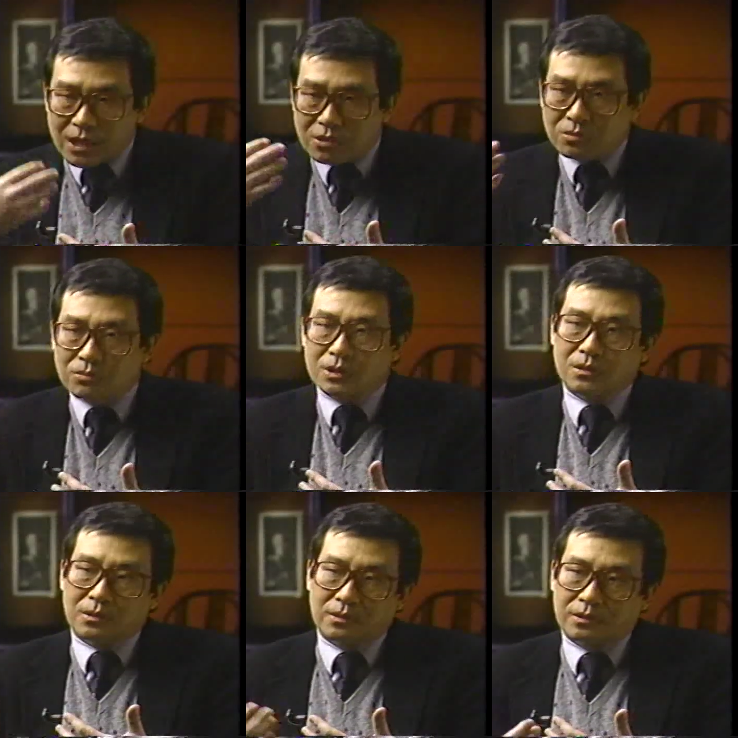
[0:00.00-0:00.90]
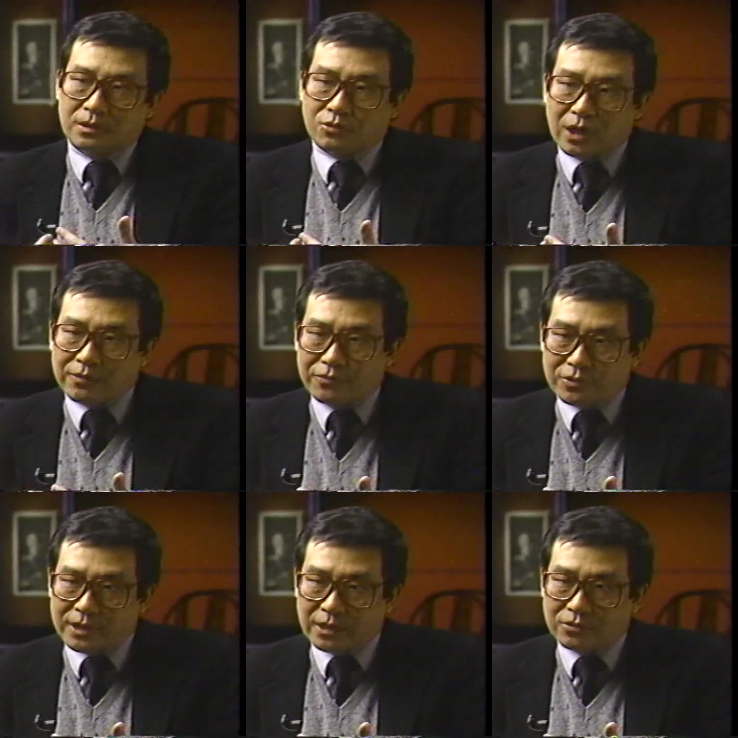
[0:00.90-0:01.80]
into the 21st
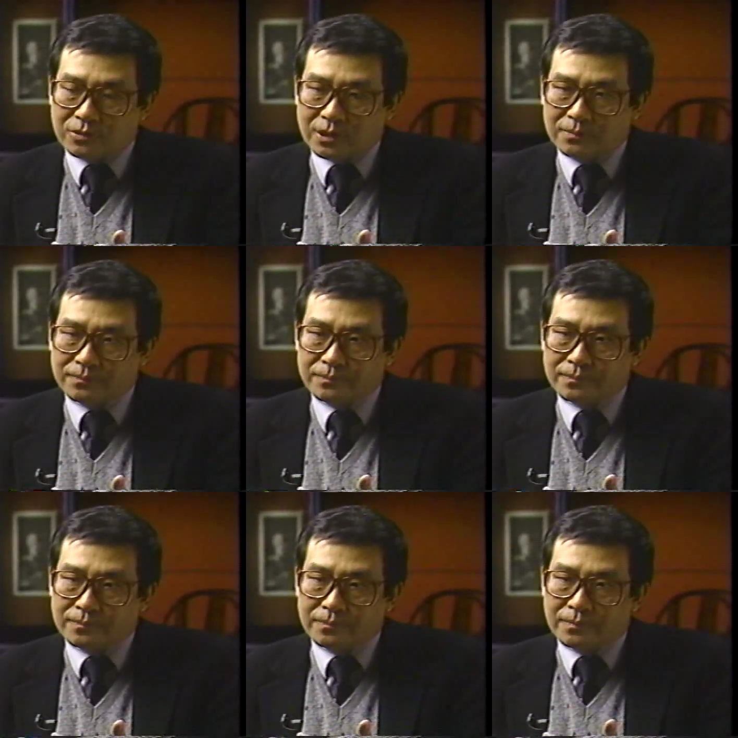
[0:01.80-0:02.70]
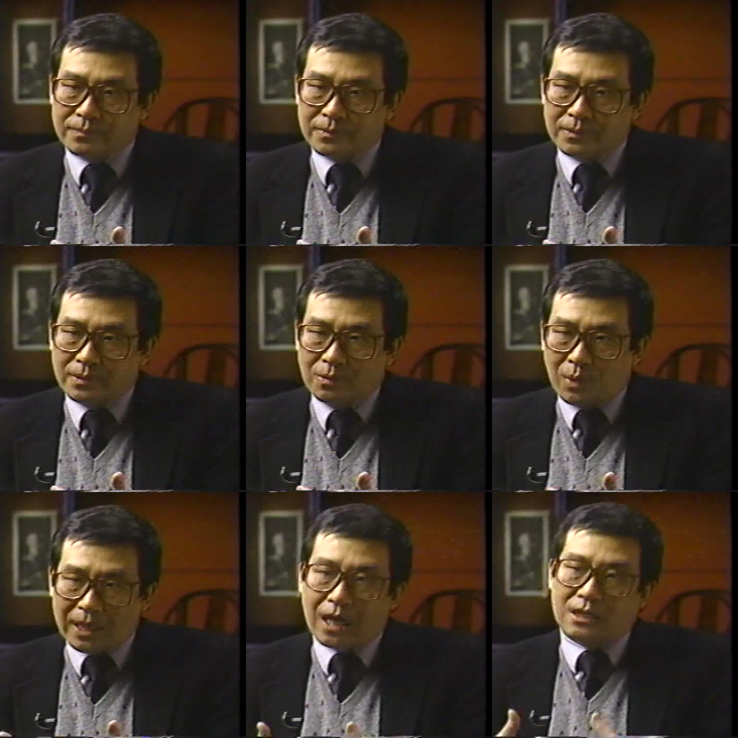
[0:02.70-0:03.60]
century.
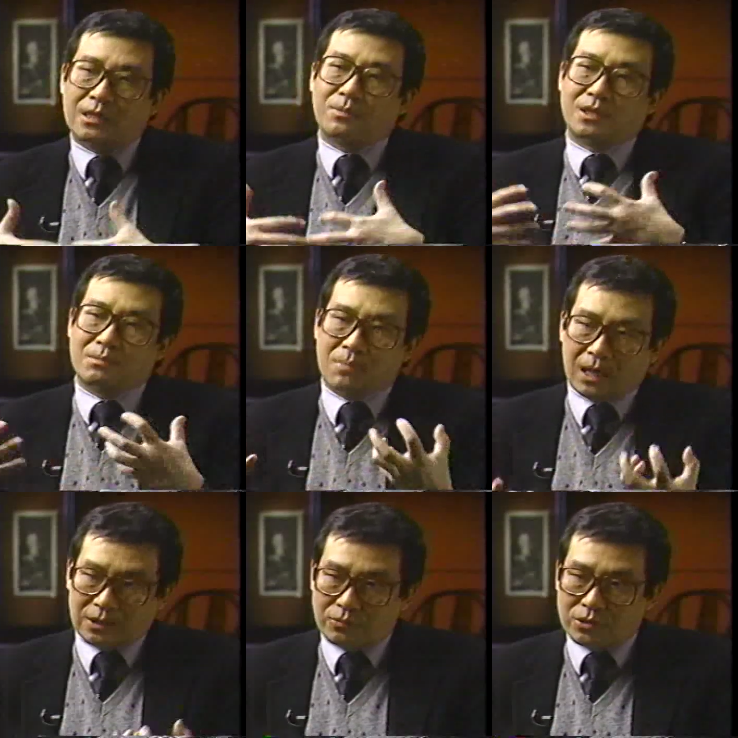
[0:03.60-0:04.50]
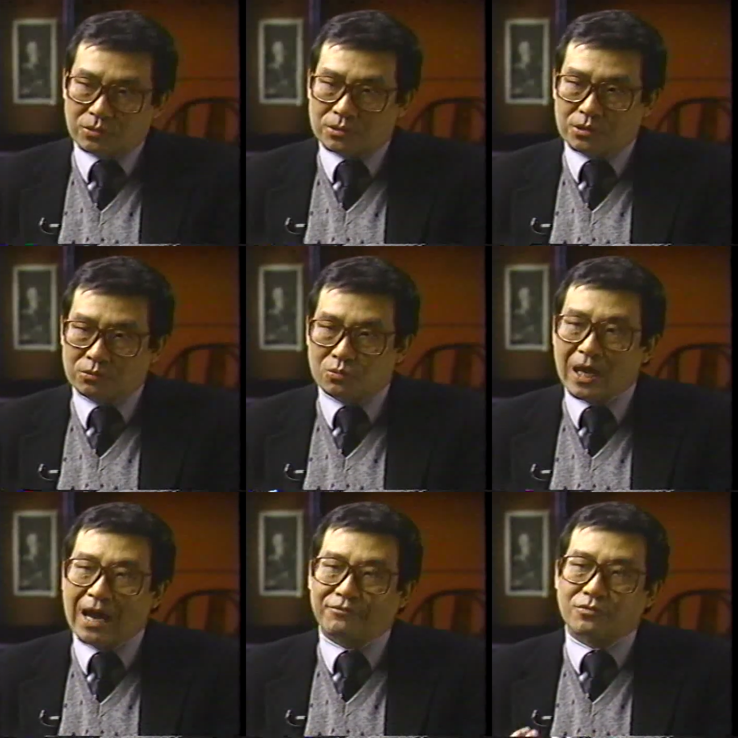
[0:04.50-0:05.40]
What are some of the symbolic resources we
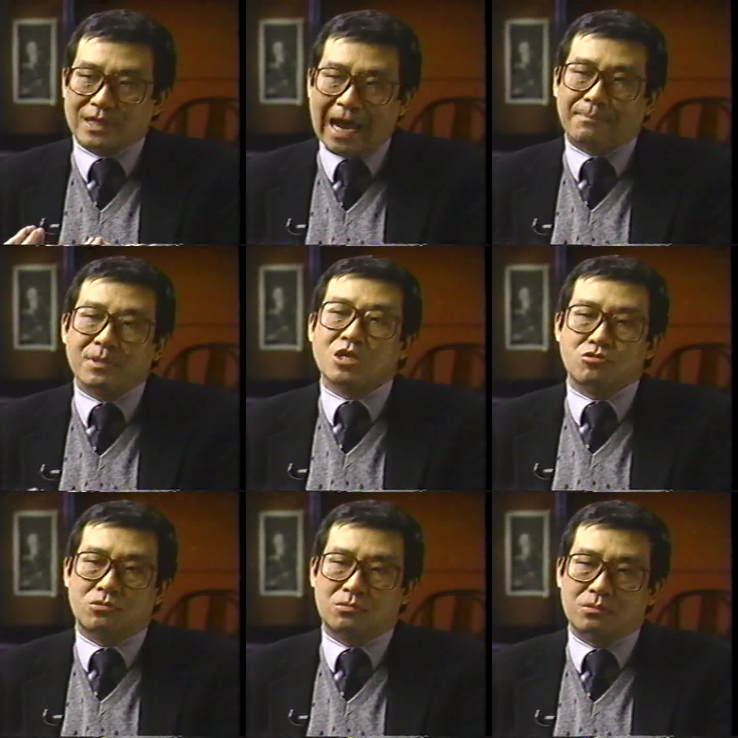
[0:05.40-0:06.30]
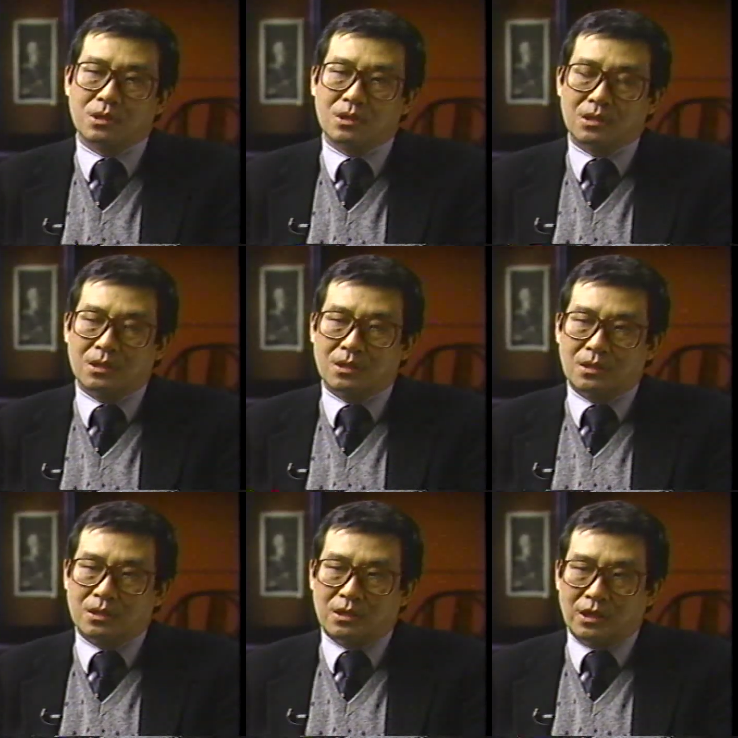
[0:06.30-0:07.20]
have to tap into
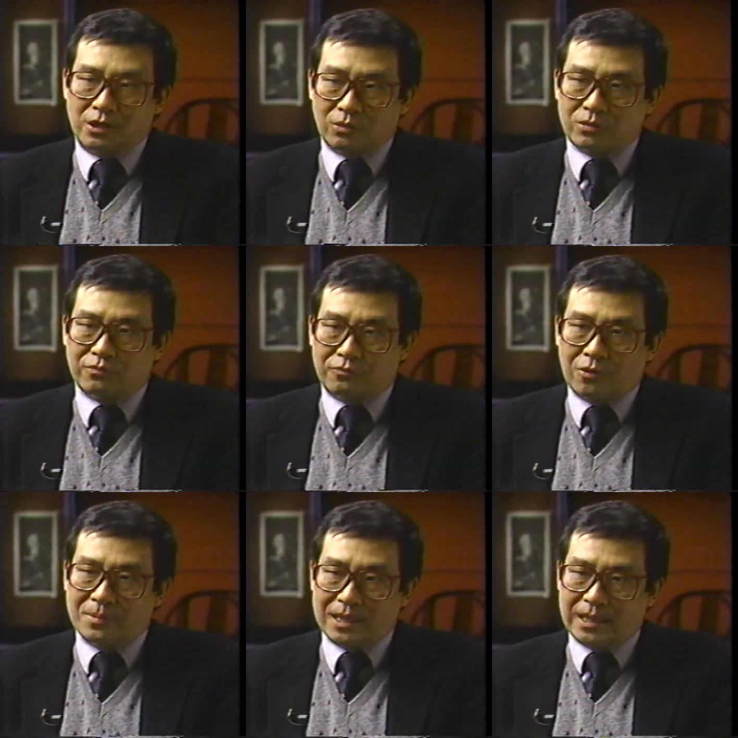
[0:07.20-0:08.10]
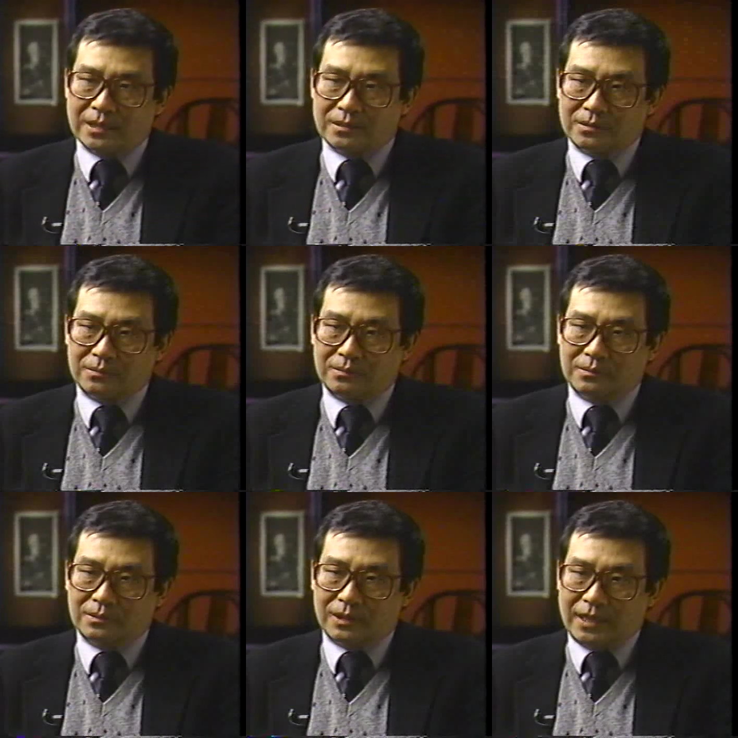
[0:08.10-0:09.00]
in order to formulate
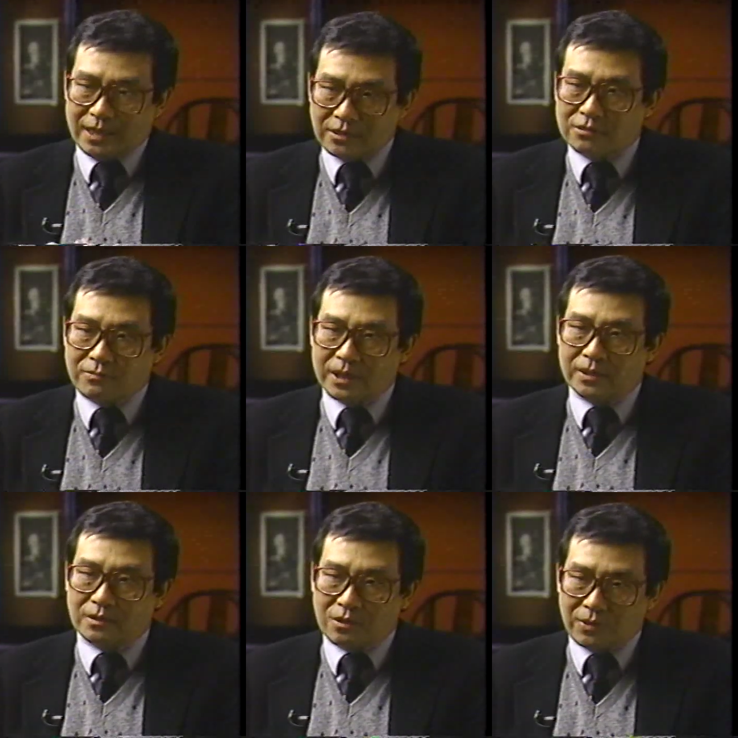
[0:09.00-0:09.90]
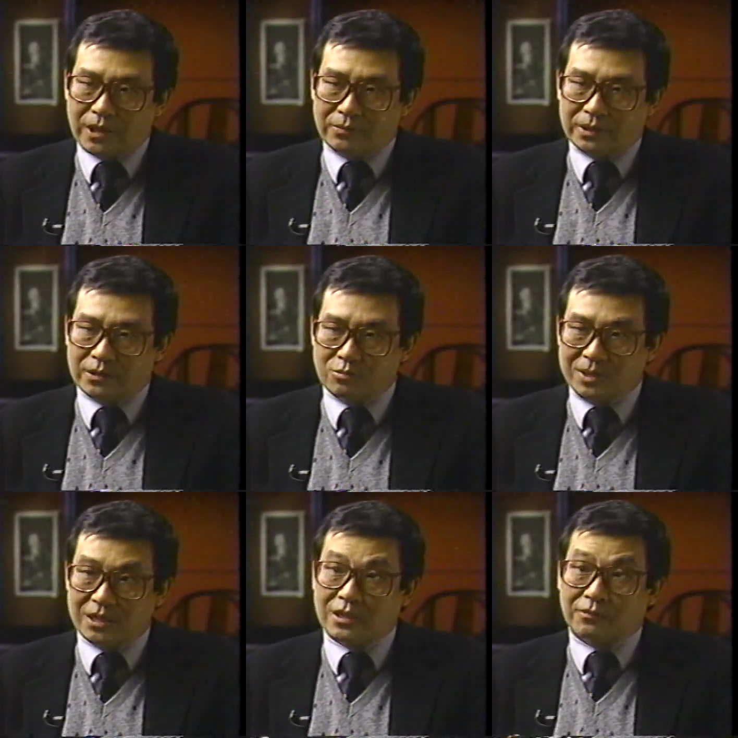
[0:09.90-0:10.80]
an integrated, coherent,
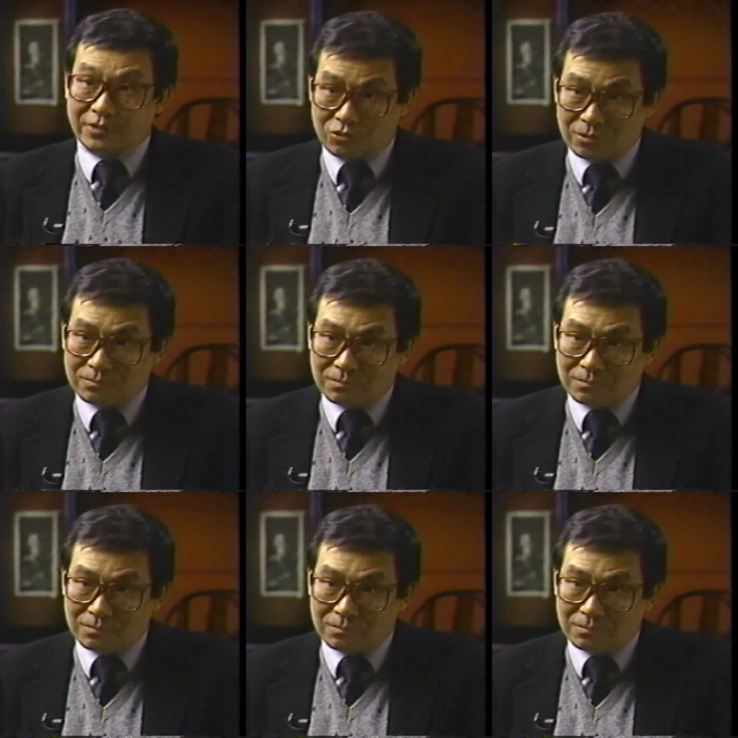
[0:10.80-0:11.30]
humanistic vision?